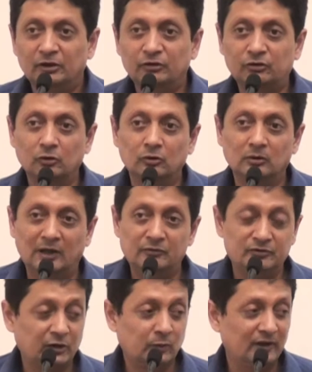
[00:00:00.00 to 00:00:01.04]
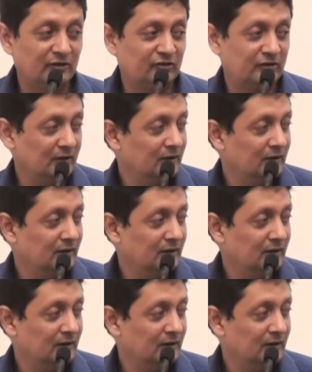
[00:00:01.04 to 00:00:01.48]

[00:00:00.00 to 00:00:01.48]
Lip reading: So I would request